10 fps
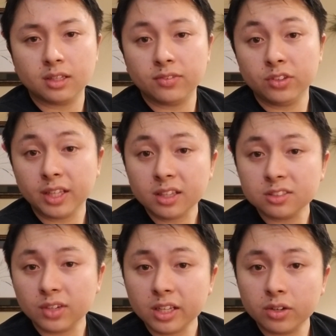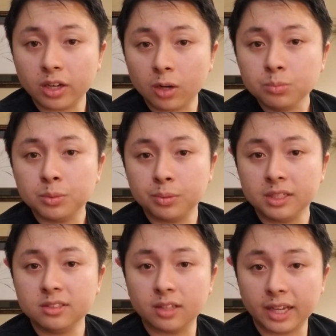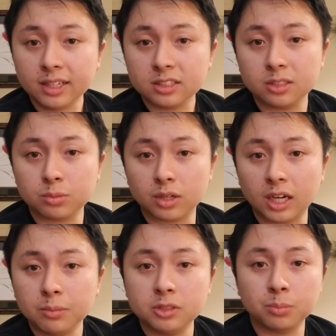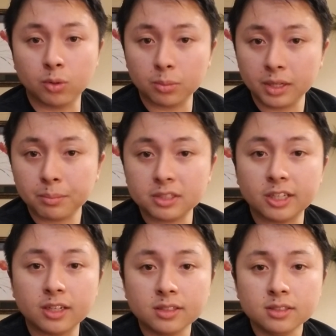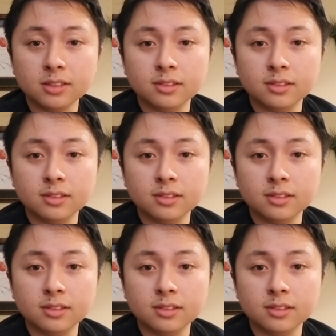If you think this video helped, please like and subscribe to support me and my channel.